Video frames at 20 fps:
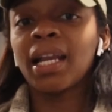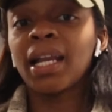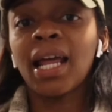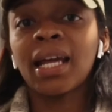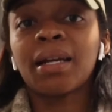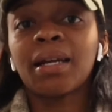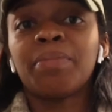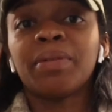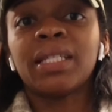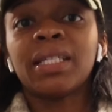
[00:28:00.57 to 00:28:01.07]
right,
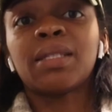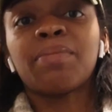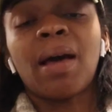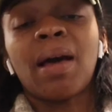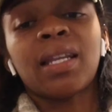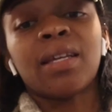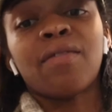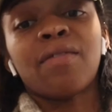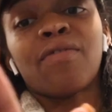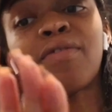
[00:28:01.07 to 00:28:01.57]
that completes
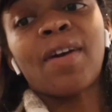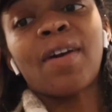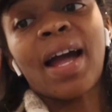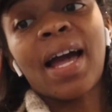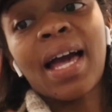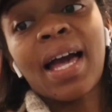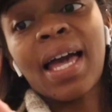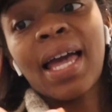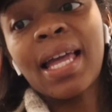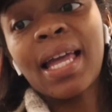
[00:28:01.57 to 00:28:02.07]
my little
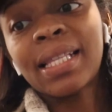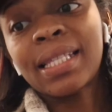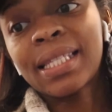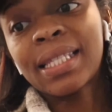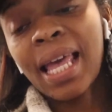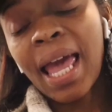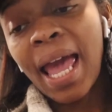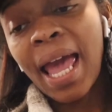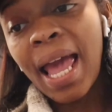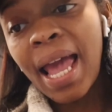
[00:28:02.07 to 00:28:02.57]

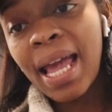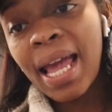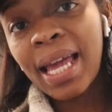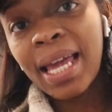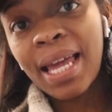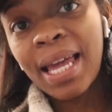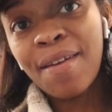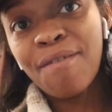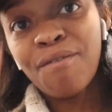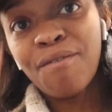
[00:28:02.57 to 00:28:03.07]

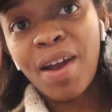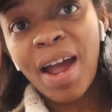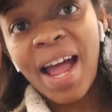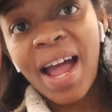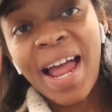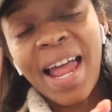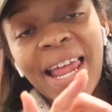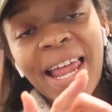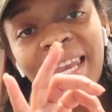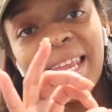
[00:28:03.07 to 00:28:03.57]
Friday,
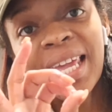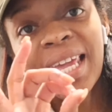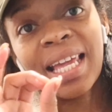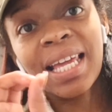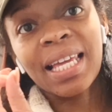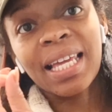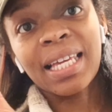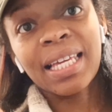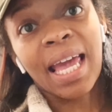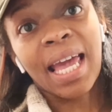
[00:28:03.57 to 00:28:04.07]

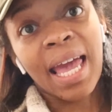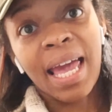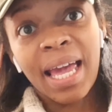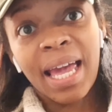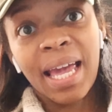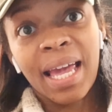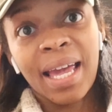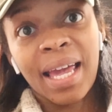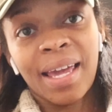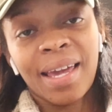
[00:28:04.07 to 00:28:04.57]

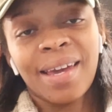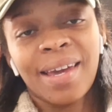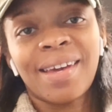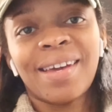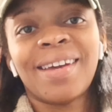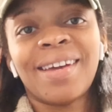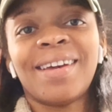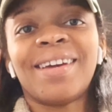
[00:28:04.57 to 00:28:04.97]
yay.